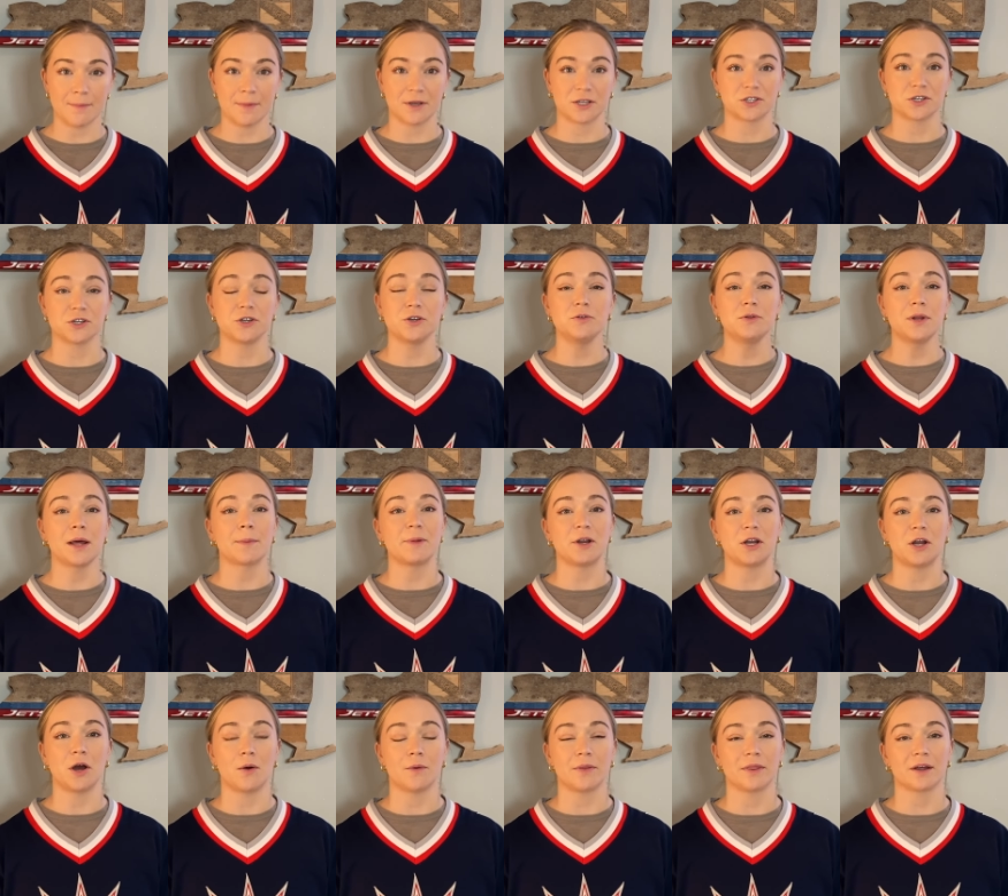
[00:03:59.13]
Make sure you let me
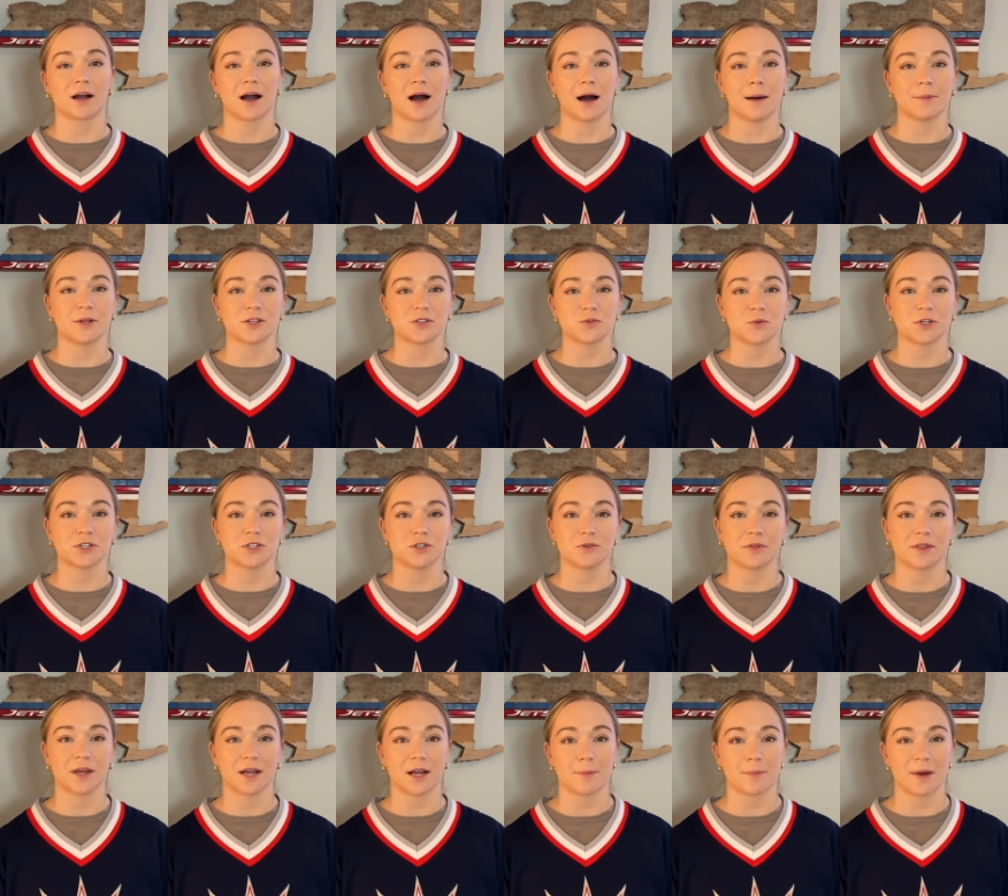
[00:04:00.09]
know in the comments what you
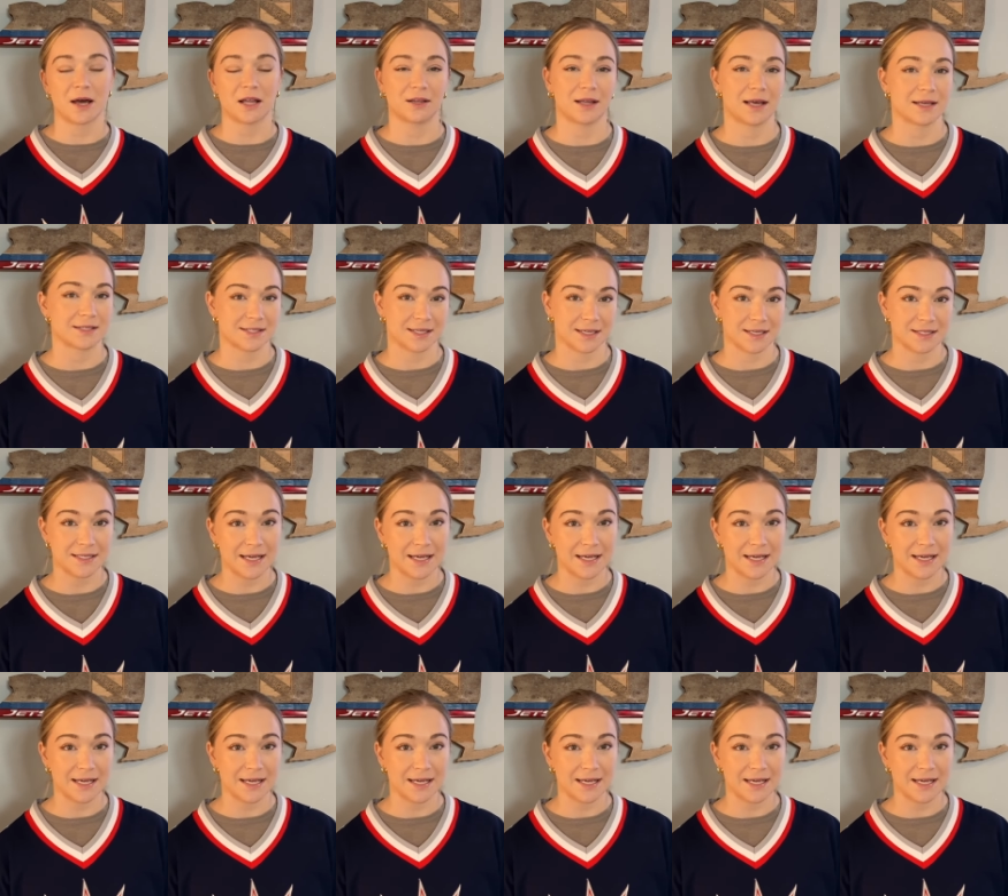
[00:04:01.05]
think about last night's